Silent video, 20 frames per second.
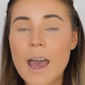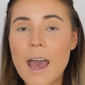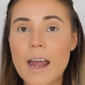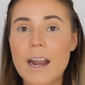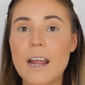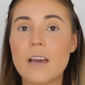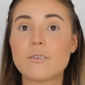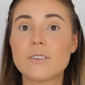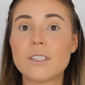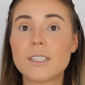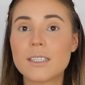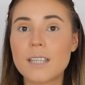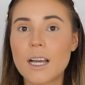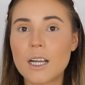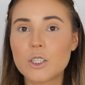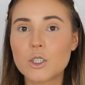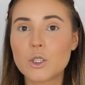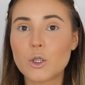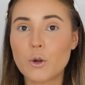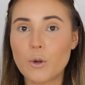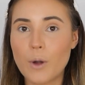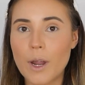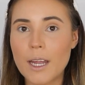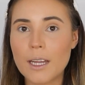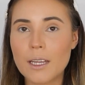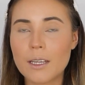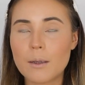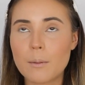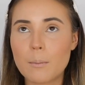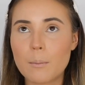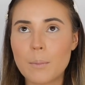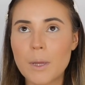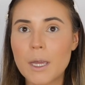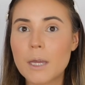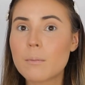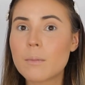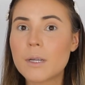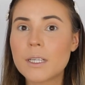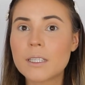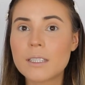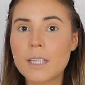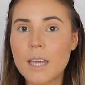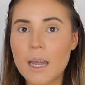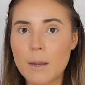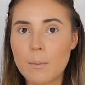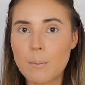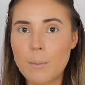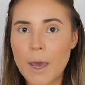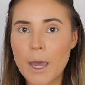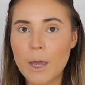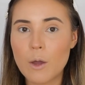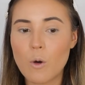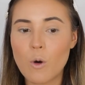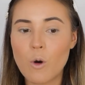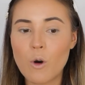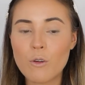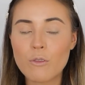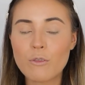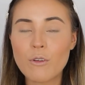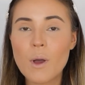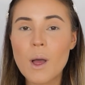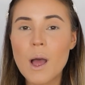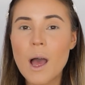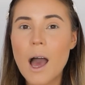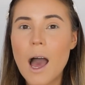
and have such great pigment and payoff.